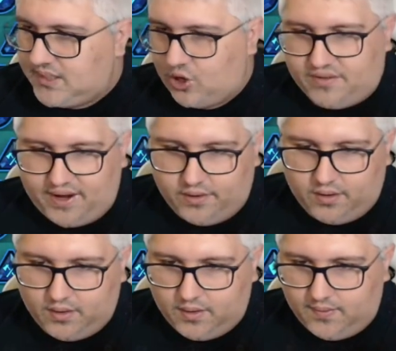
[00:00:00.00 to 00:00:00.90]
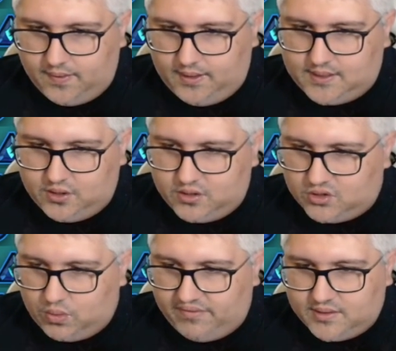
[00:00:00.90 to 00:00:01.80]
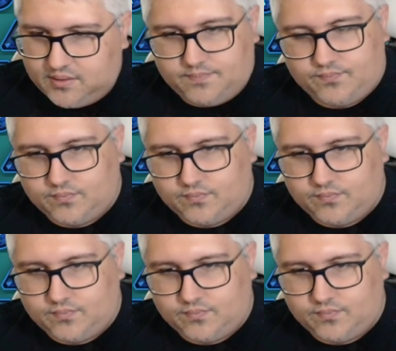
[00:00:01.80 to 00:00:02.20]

Target Finder, it's here, not so relevant.